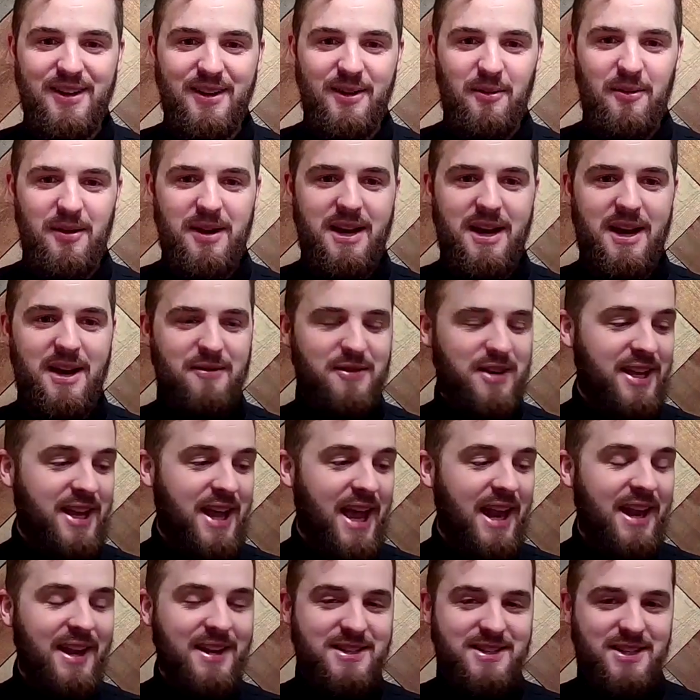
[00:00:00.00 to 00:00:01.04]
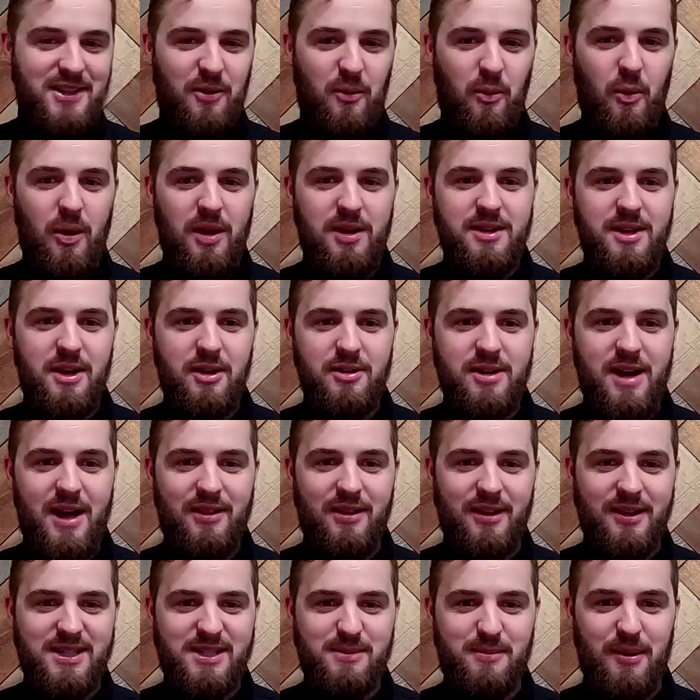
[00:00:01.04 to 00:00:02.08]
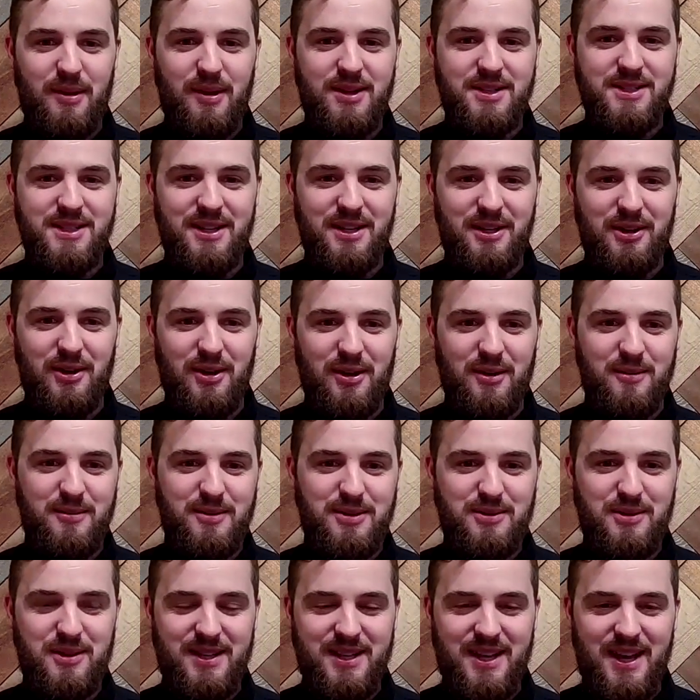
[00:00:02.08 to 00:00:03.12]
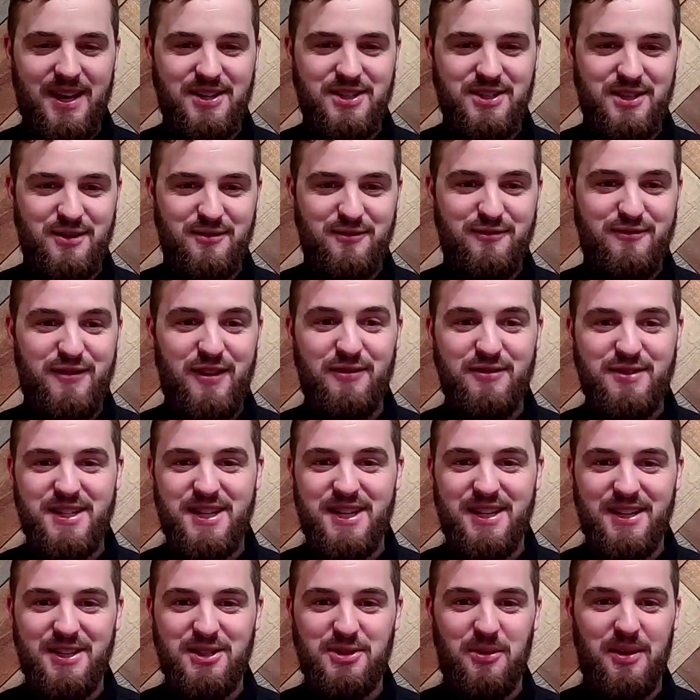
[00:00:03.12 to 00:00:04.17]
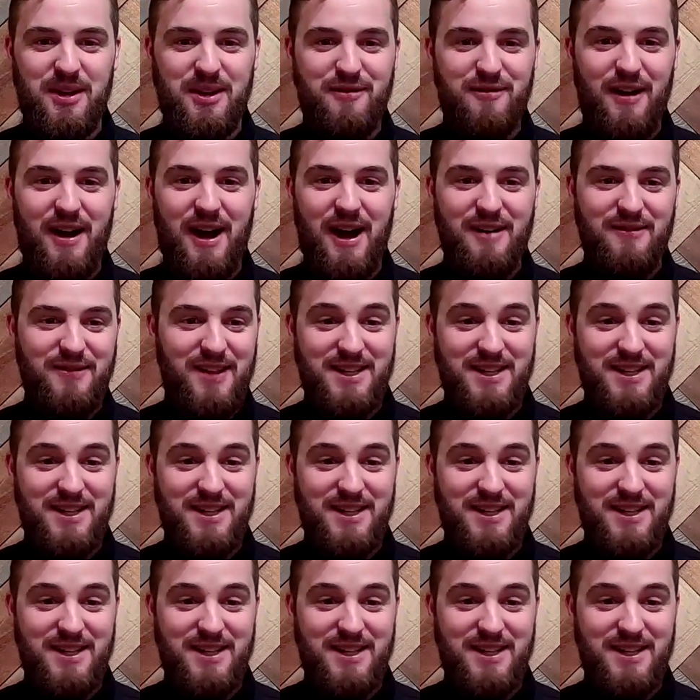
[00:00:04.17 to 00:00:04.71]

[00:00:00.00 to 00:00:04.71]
We didn't even get into the one near-death experience that occurred between the ages of 15 and 25.